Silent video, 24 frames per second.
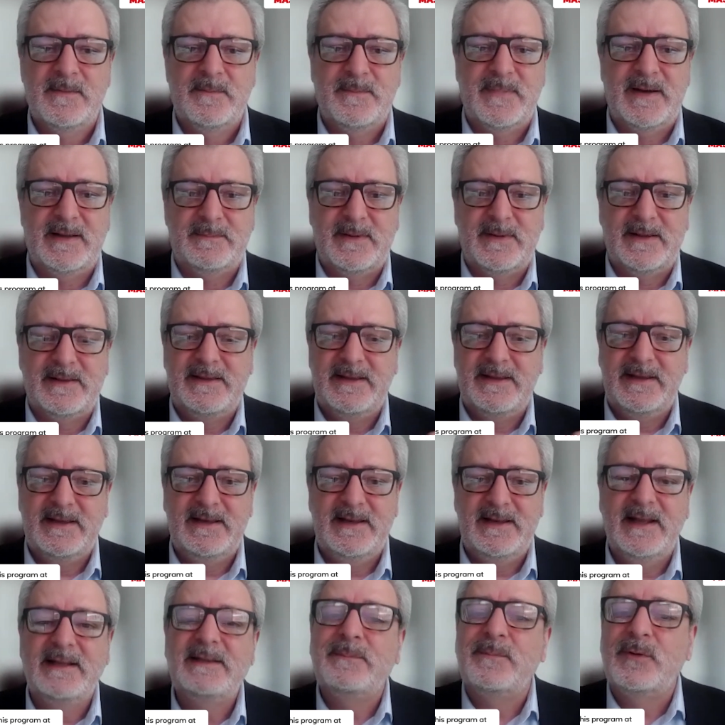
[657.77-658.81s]
But the
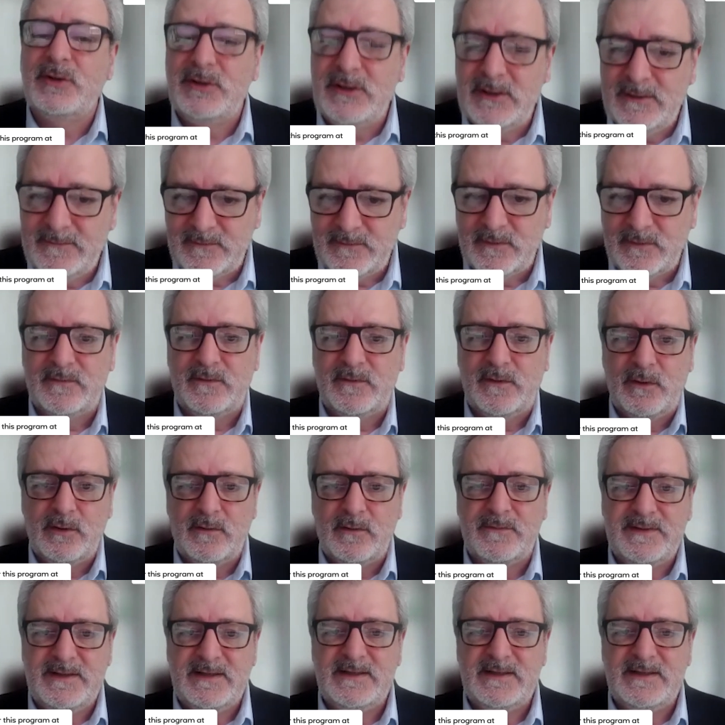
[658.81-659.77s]
leitmotif of all of